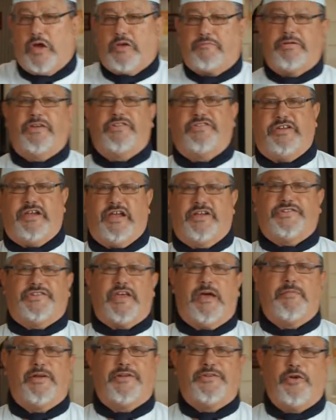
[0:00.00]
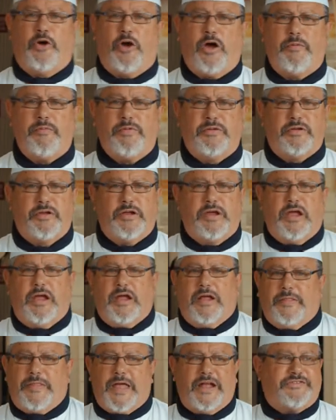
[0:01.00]
especially your summertime.
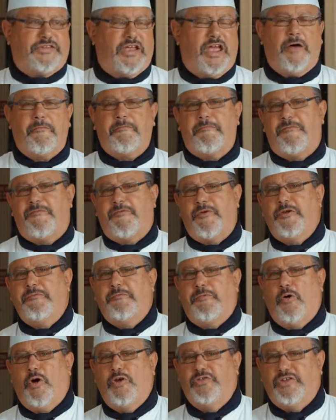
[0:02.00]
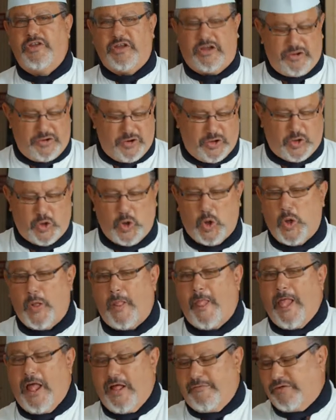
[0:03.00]
That's how food poisoning can occur.
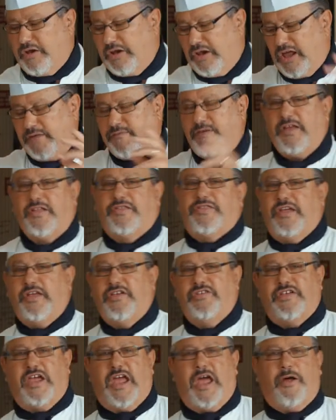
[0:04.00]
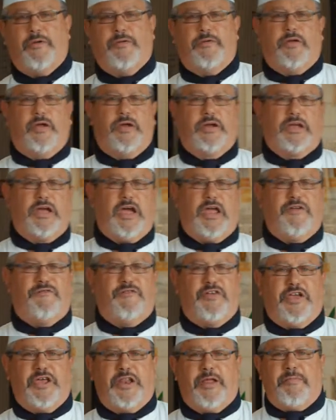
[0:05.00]
If you're leaving things out, okay, you
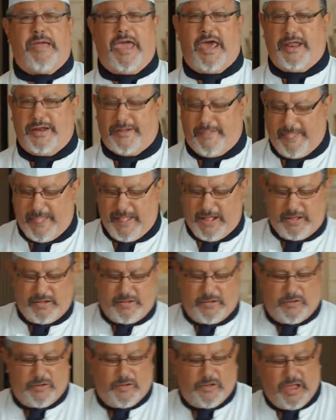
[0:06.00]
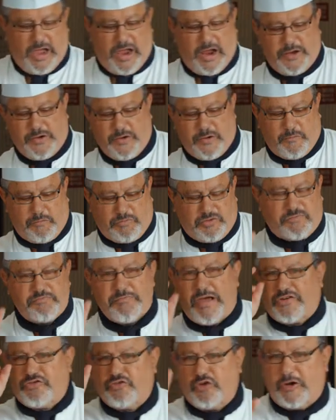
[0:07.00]
forget about it. And
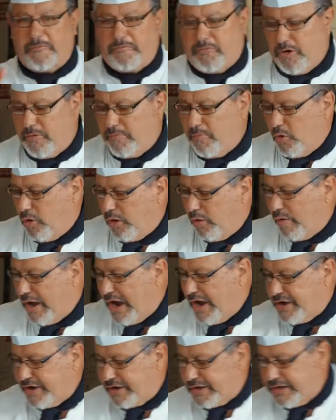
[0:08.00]
just make sure you put them all away in